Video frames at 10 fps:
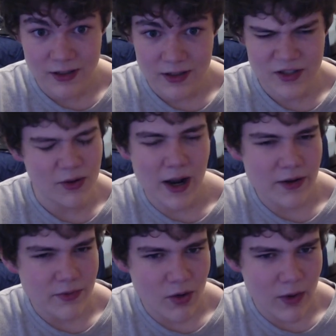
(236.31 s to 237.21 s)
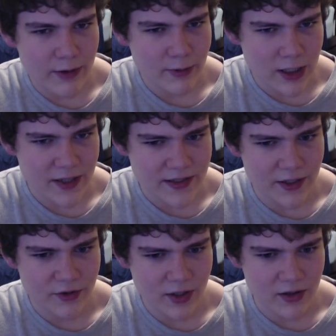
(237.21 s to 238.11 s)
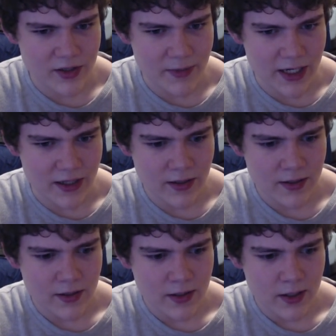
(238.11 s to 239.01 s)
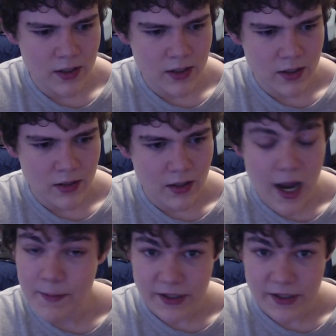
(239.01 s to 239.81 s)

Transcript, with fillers: So I don't know why it would cost $100 a minute. I'm not